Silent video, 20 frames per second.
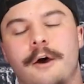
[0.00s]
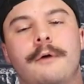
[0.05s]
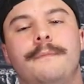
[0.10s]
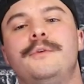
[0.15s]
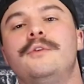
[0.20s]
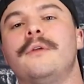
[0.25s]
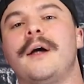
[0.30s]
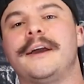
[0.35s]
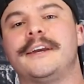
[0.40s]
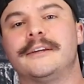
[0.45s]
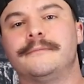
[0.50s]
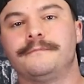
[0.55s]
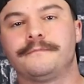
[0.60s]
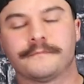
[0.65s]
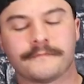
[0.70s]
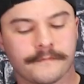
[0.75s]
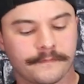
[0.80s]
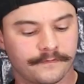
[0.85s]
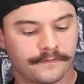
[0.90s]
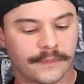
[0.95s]
I hope you like it.
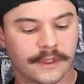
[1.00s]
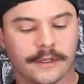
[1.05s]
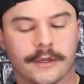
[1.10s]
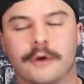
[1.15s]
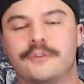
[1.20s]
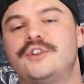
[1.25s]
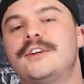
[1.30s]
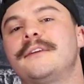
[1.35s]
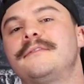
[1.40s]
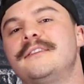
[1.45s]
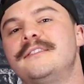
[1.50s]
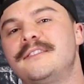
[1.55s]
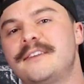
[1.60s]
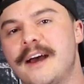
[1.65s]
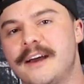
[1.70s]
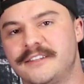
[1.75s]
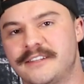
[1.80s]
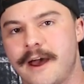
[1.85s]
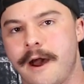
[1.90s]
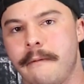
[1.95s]
Go check these
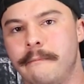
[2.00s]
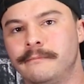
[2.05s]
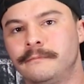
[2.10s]
guys out.